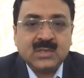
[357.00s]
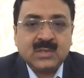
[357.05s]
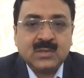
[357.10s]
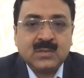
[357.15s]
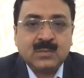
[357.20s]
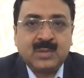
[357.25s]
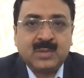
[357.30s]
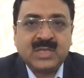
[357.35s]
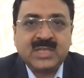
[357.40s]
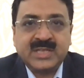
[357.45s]

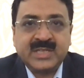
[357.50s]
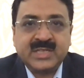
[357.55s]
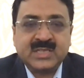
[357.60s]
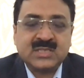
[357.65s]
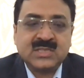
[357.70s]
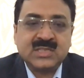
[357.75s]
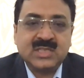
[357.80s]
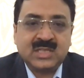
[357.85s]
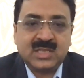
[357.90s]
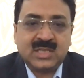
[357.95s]
So, but
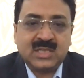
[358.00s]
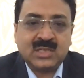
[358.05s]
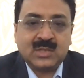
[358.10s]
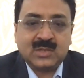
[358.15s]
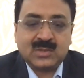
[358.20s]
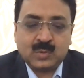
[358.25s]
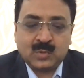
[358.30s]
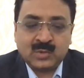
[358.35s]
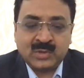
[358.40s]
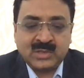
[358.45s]
yes, there
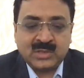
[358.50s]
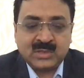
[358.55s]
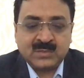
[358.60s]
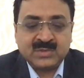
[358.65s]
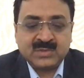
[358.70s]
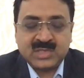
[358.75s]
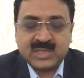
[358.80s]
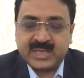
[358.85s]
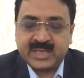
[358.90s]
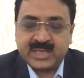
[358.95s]
are
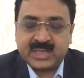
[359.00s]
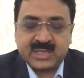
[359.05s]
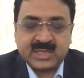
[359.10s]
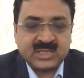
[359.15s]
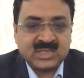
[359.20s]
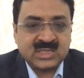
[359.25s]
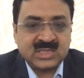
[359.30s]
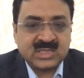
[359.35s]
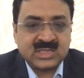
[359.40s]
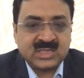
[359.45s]
OEMs like
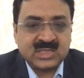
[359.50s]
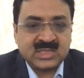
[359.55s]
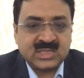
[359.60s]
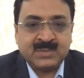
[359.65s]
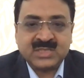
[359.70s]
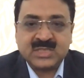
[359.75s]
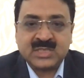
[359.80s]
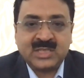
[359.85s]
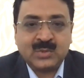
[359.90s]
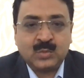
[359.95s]

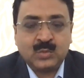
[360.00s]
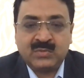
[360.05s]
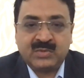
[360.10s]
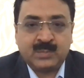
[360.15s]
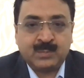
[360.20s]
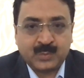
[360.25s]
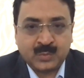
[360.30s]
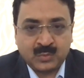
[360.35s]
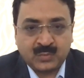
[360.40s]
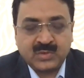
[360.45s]
HMSI who have
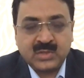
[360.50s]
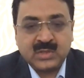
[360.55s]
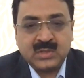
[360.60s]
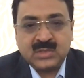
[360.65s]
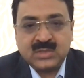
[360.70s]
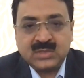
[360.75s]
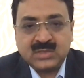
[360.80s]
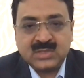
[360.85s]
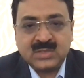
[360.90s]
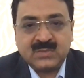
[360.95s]
improved,
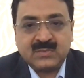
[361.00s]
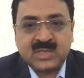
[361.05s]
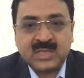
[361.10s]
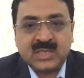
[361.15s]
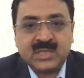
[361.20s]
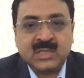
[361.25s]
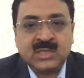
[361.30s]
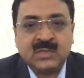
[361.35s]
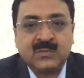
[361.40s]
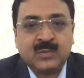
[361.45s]

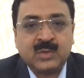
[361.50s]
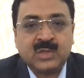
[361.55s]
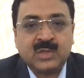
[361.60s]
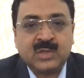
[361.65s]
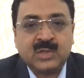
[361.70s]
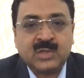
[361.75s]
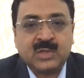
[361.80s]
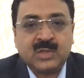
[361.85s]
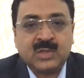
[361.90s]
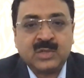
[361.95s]
taken a
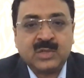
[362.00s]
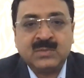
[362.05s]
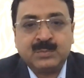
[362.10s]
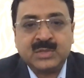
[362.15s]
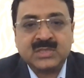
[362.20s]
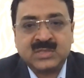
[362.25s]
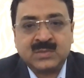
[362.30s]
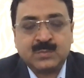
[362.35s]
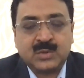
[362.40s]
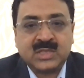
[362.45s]

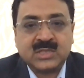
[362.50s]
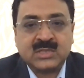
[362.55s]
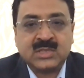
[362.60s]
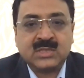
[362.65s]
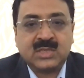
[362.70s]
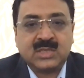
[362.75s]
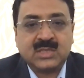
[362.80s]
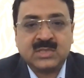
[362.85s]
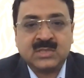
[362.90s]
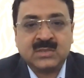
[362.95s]
40%
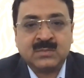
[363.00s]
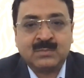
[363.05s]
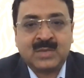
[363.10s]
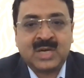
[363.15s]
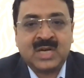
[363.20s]
production cut in